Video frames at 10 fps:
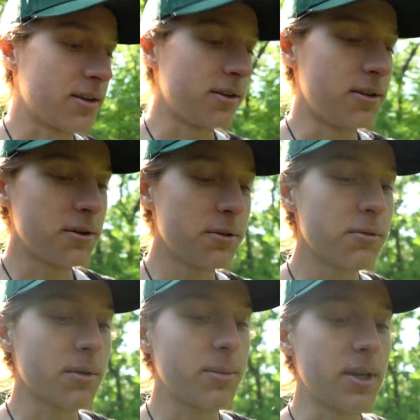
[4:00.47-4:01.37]
You
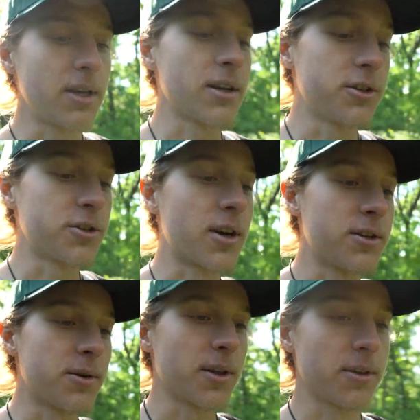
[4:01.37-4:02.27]
will be drawn
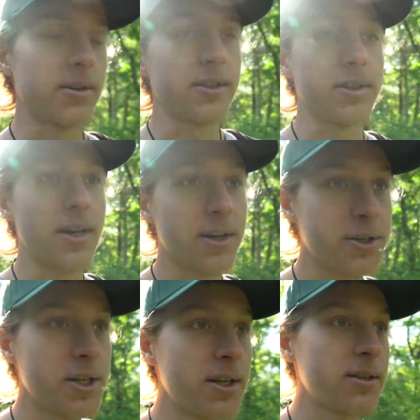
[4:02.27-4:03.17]
to other crystal
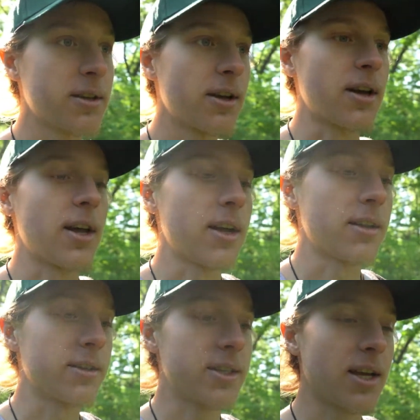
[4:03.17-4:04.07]
energies, and
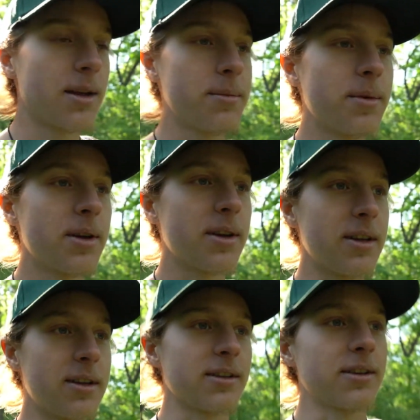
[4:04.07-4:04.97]
the same
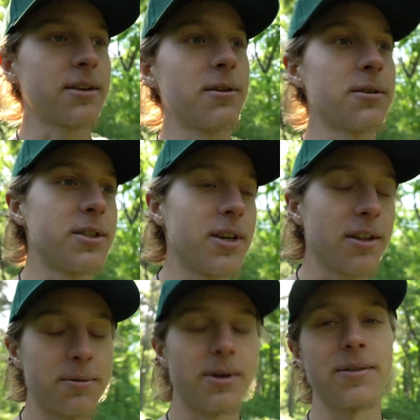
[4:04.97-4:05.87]
goes the
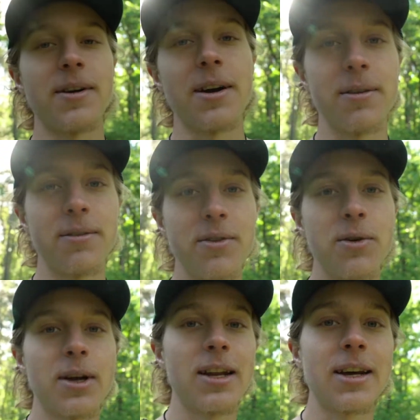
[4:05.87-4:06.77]
other way around. If you
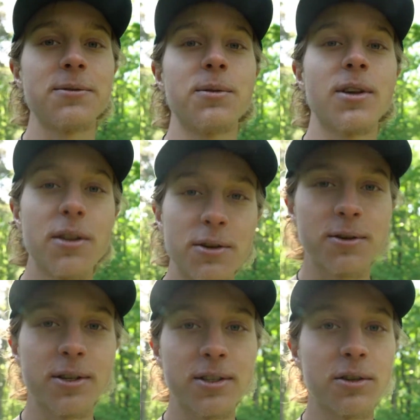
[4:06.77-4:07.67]
connect with other
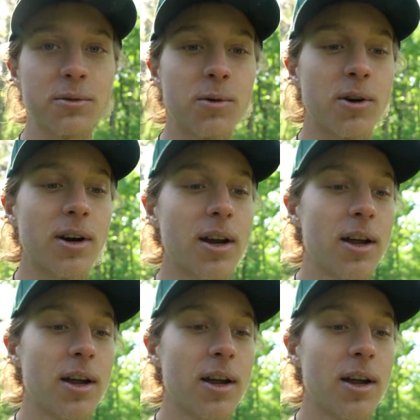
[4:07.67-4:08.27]
crystals more,